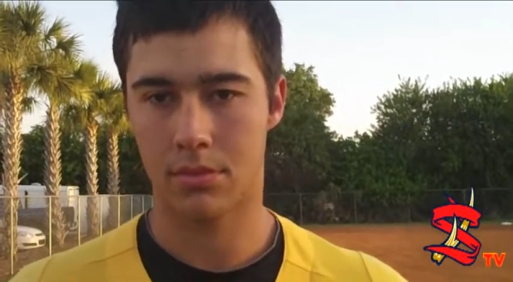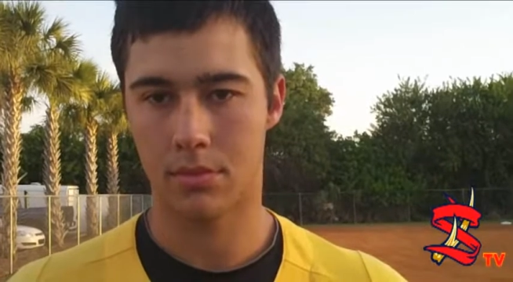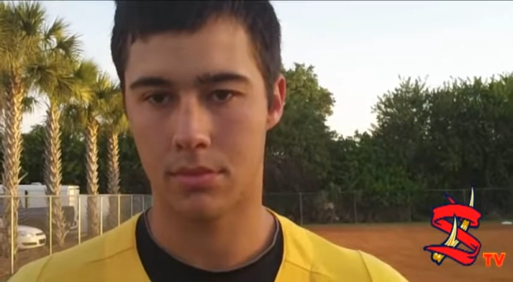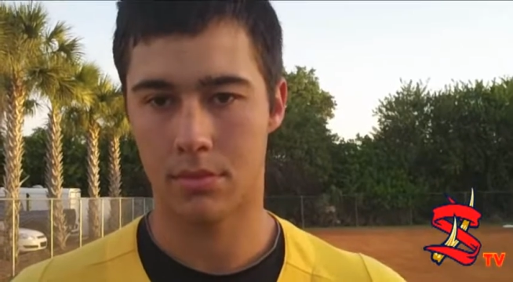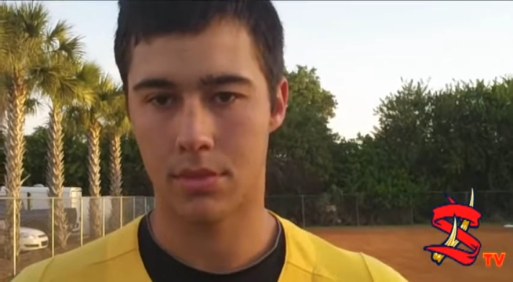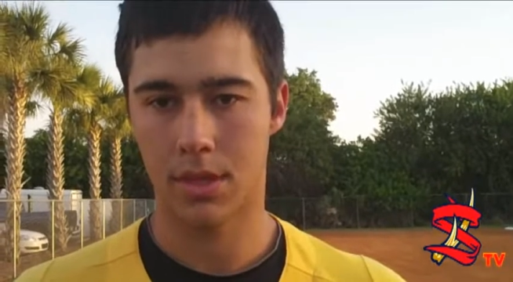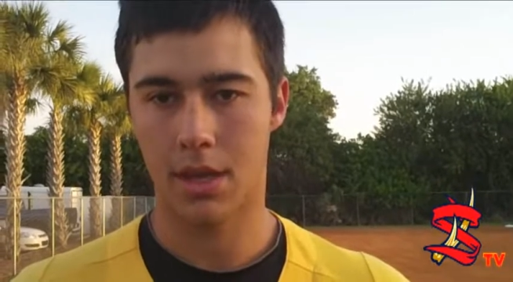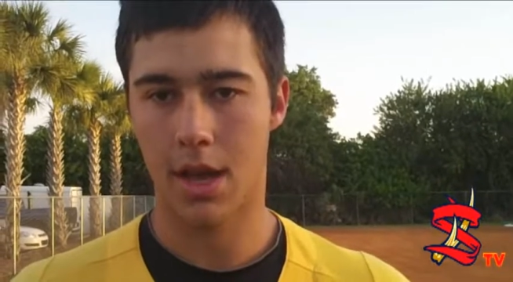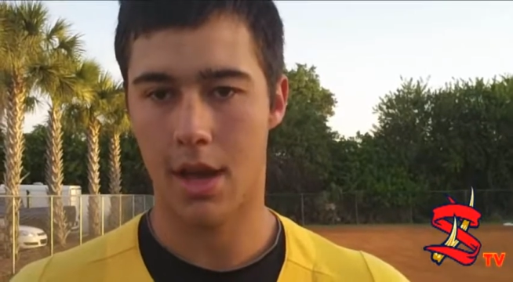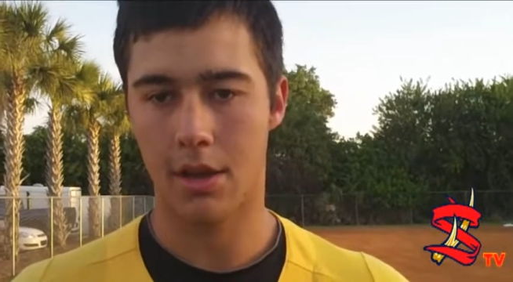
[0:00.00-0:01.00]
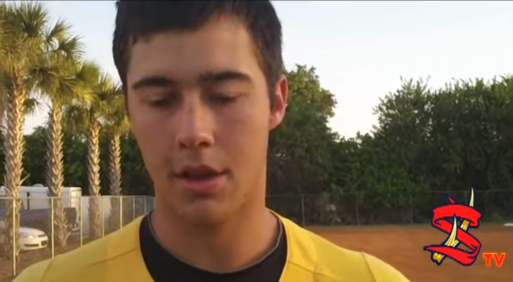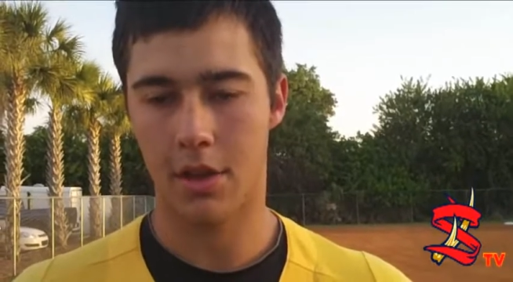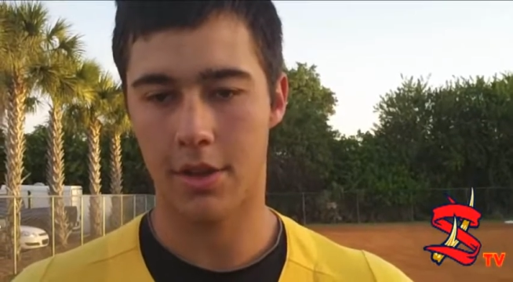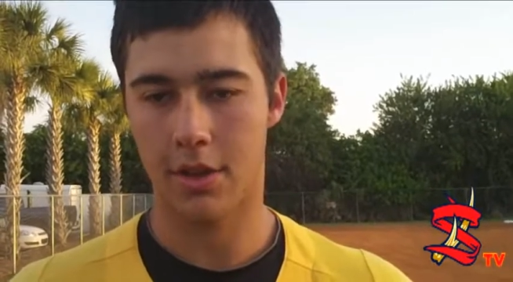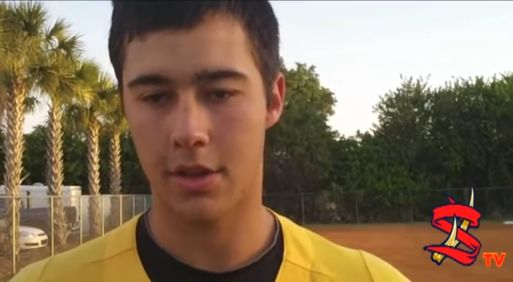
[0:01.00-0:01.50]
these guys? Uh, you
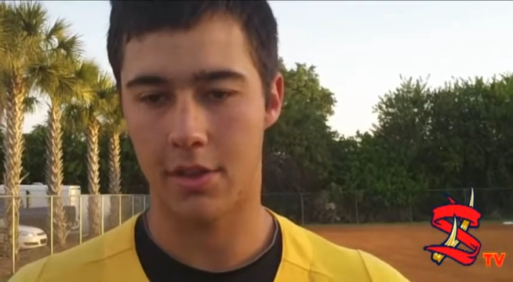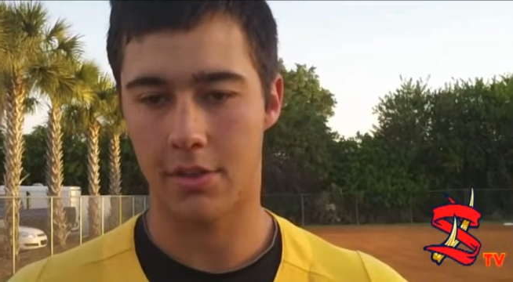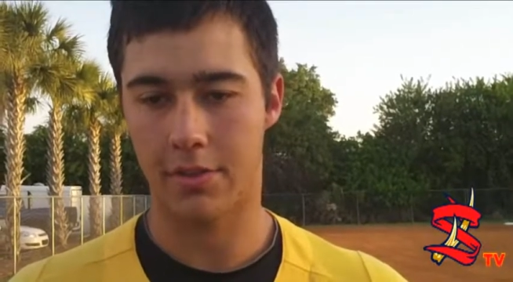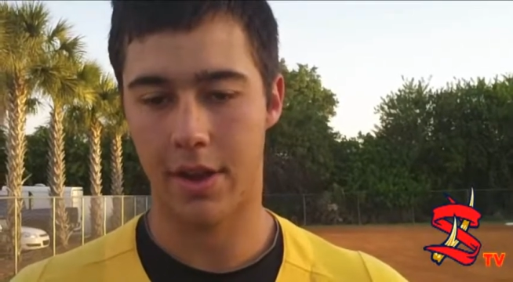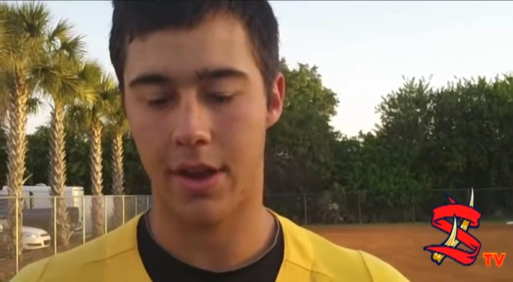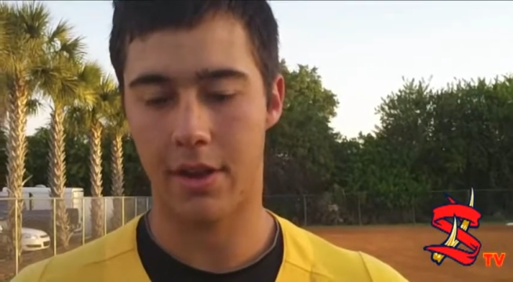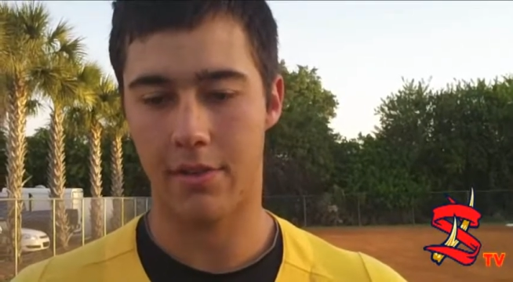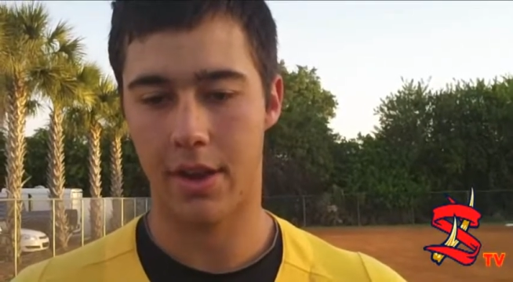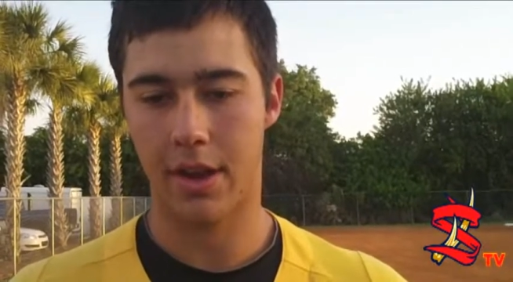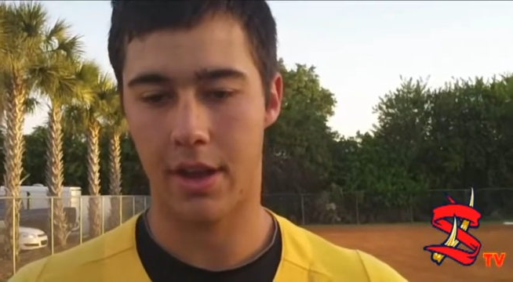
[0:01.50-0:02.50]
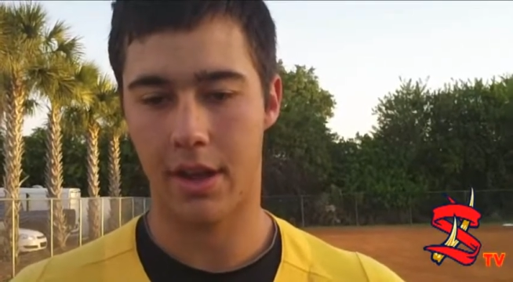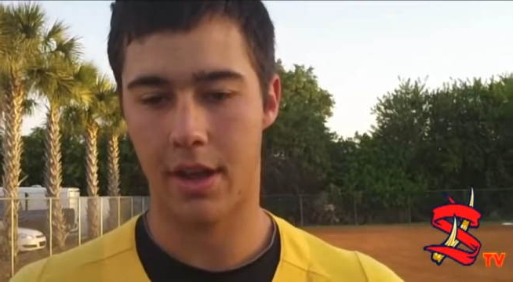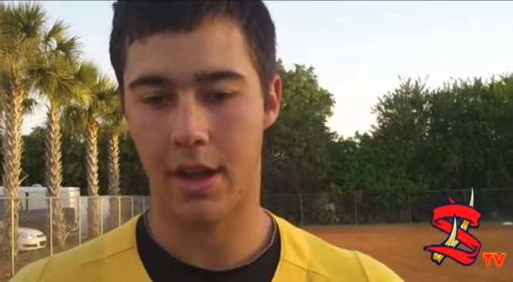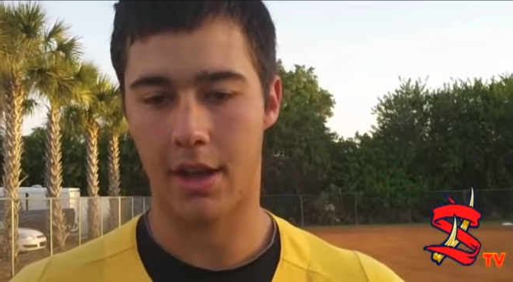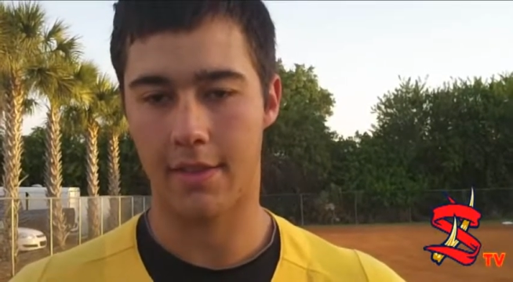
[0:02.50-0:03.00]
know, very very
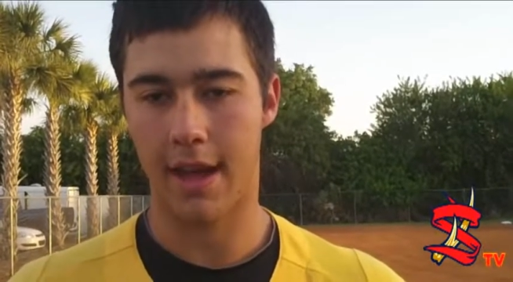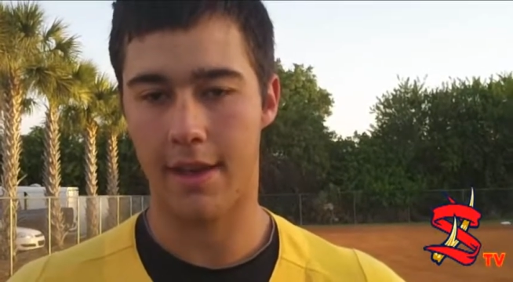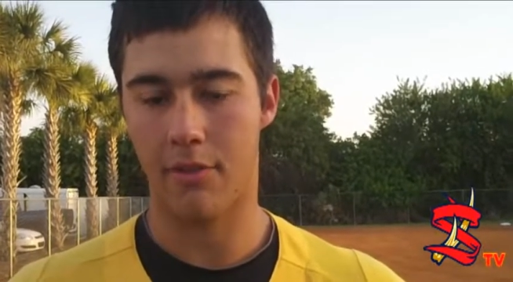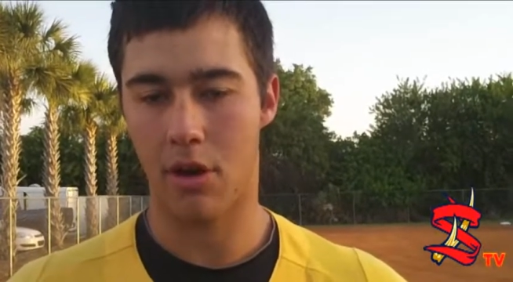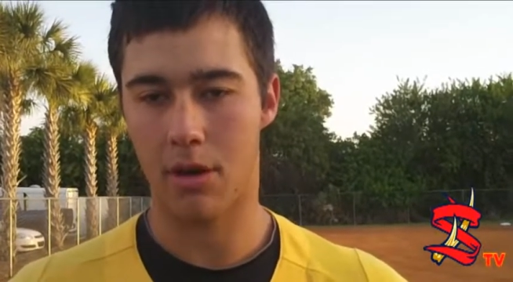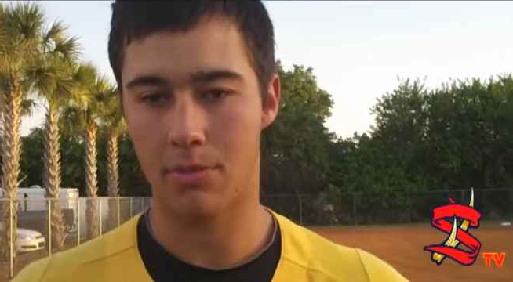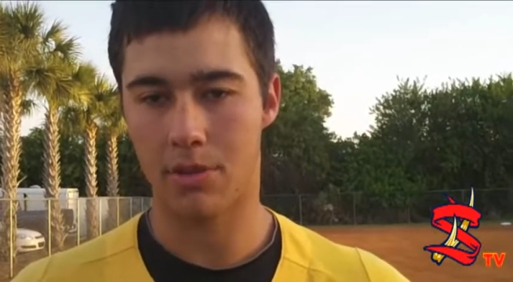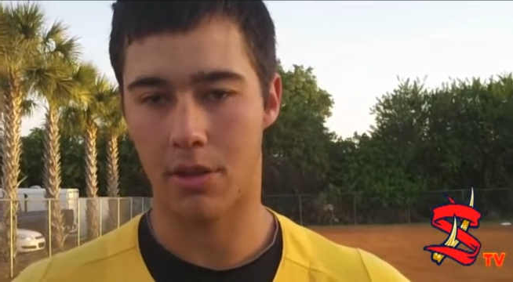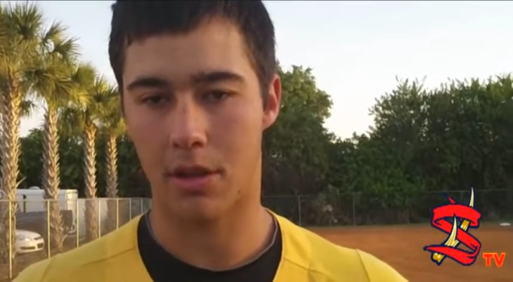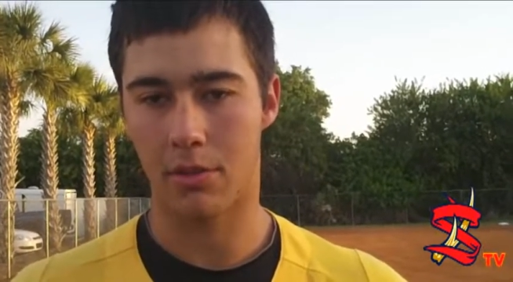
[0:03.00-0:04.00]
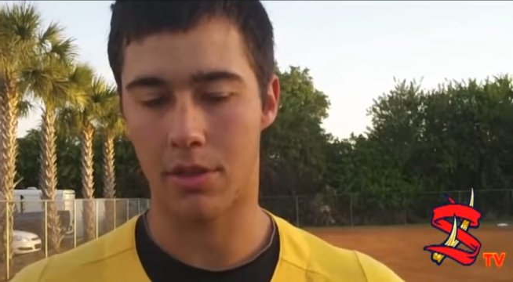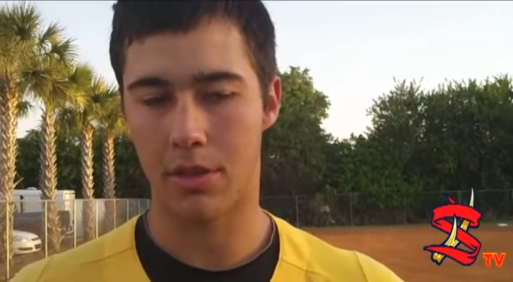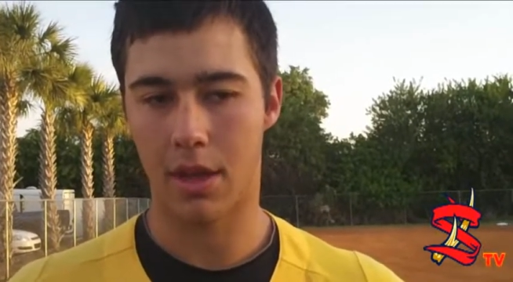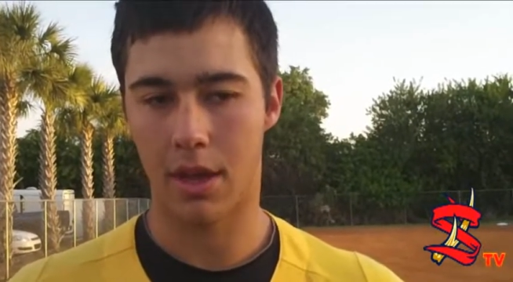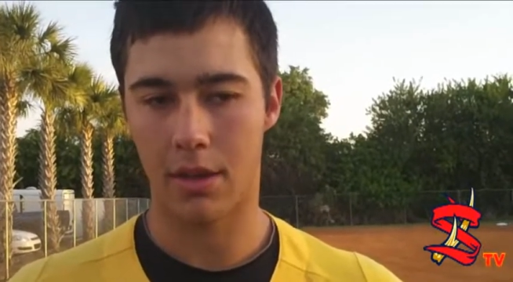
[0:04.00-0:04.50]
uh, live arms, along with
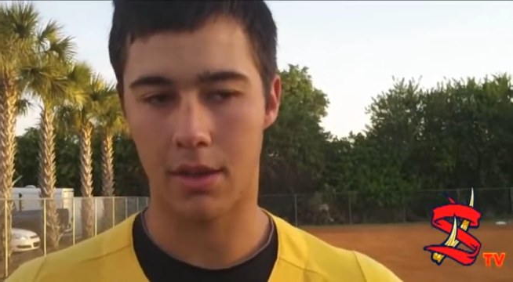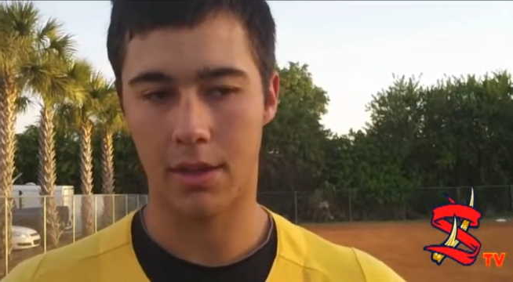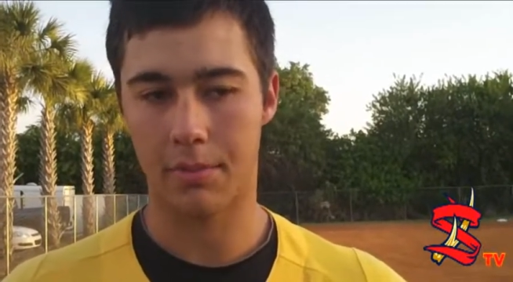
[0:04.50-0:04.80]
uh,